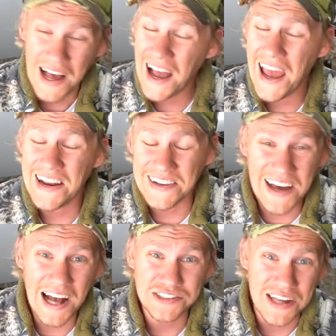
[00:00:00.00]
I had a
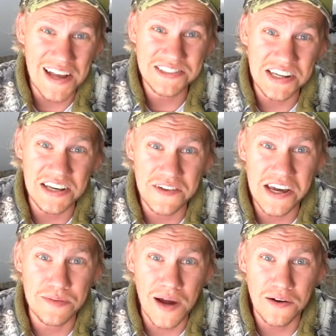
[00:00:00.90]
gosh dang
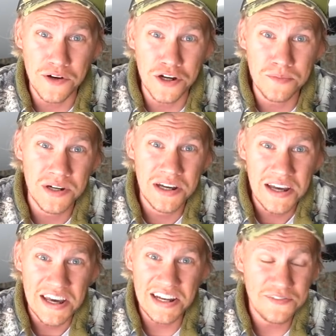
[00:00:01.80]
TV in my room,
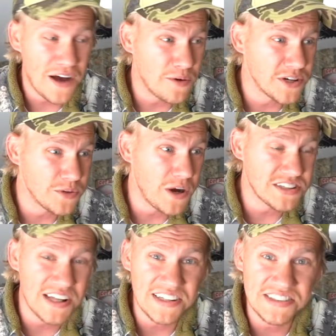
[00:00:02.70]
and if I wanted to
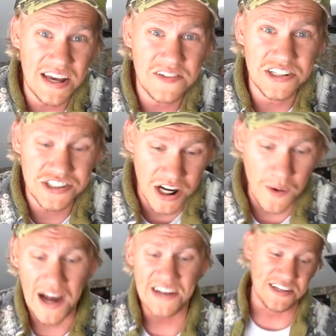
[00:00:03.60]
watch that 70s
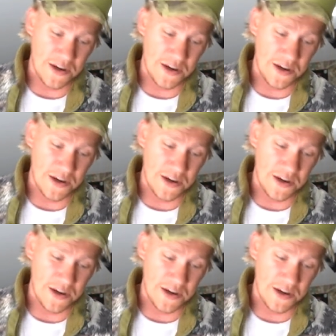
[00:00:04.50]
show, I had to